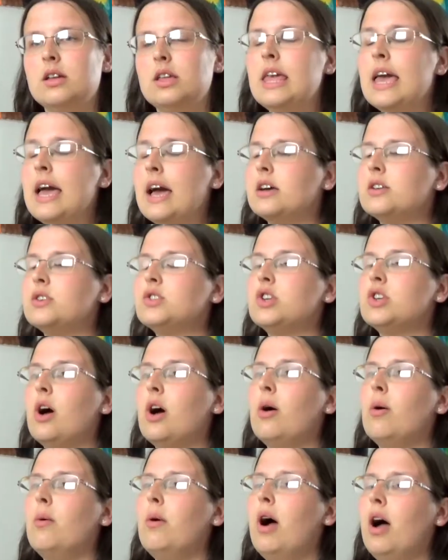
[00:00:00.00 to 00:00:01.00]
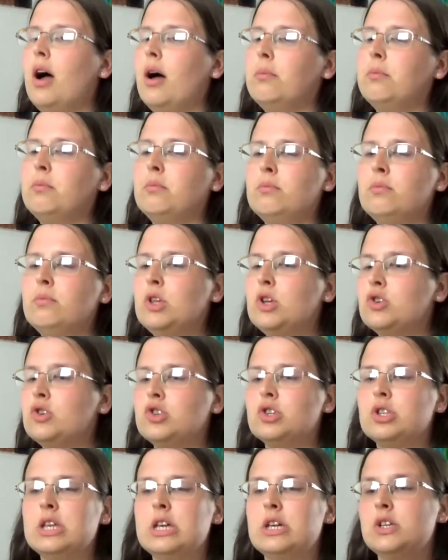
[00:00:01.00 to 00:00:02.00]
yeah so um,
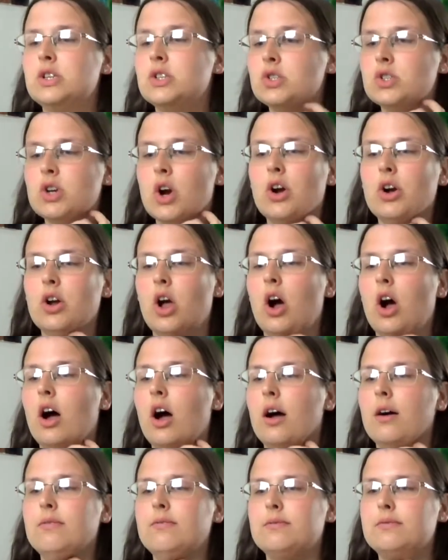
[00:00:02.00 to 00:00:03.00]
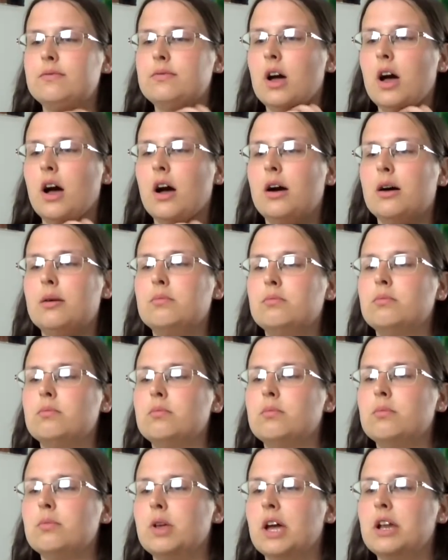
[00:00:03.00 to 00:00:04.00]
usually start off
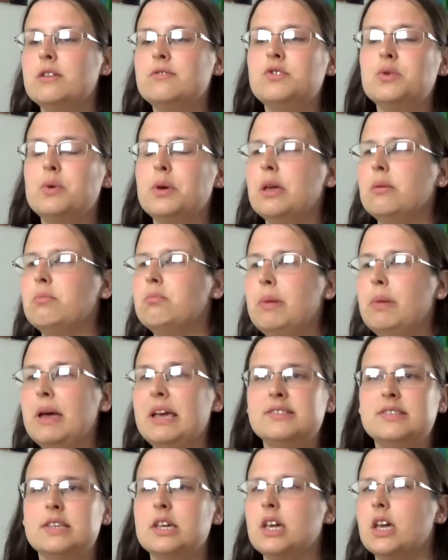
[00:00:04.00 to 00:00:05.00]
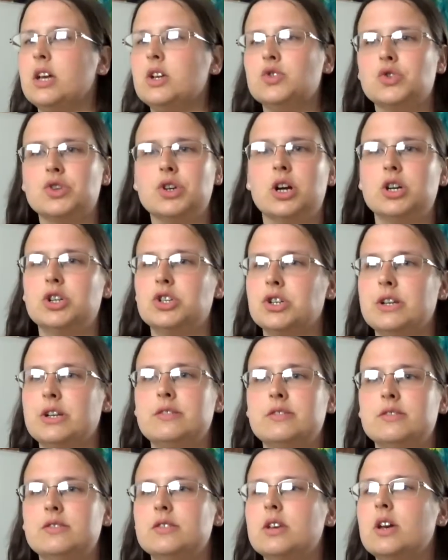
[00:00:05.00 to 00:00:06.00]
um, kind of doing basic
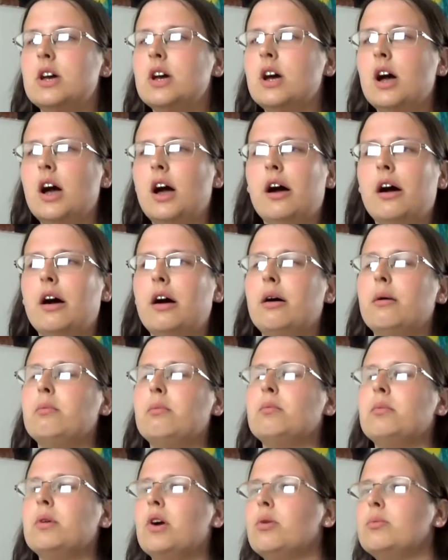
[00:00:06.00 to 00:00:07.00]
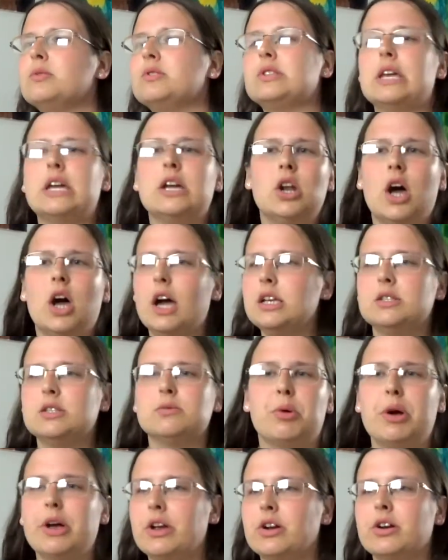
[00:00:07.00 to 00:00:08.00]
introductions um, almost like an
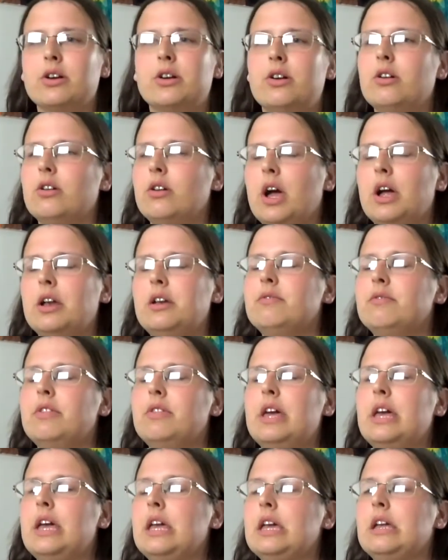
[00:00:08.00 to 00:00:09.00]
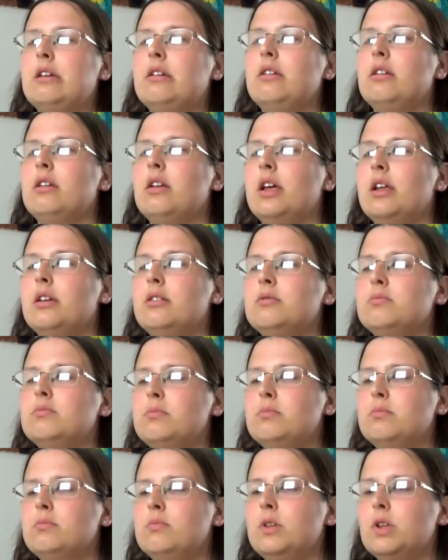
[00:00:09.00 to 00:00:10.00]
icebreaker kind of thing and and
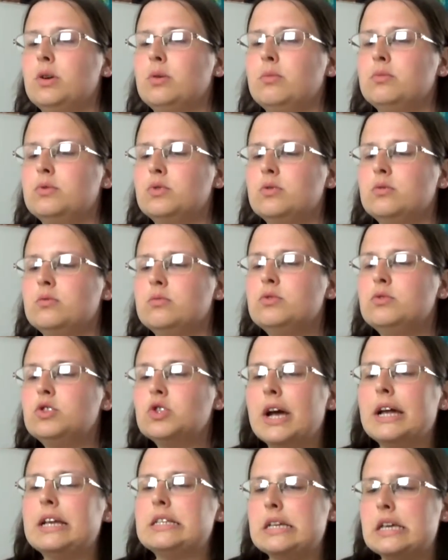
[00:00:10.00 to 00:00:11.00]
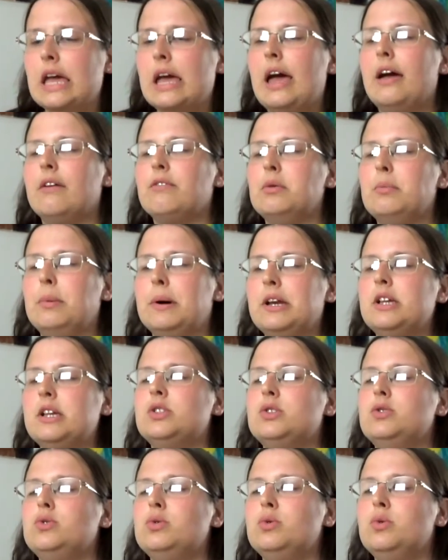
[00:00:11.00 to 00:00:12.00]
you know trying to get everybody
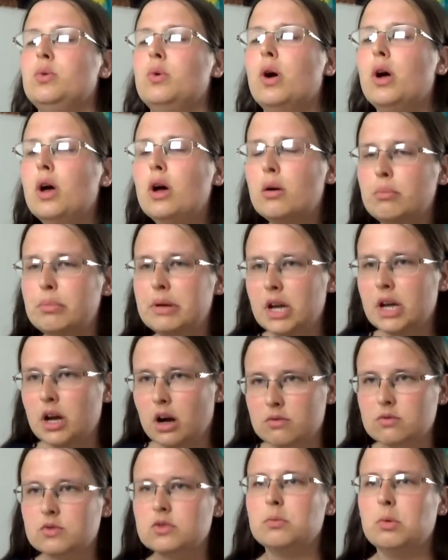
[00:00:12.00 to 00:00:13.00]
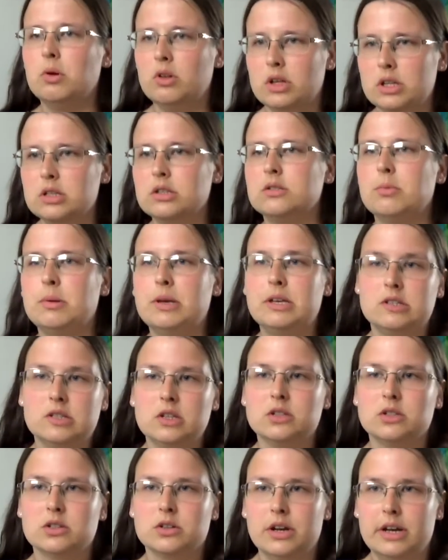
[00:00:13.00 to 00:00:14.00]
to be comfortable in the space
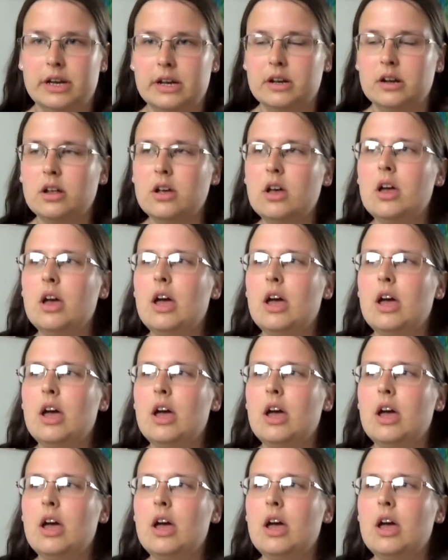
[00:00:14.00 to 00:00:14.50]
that they're in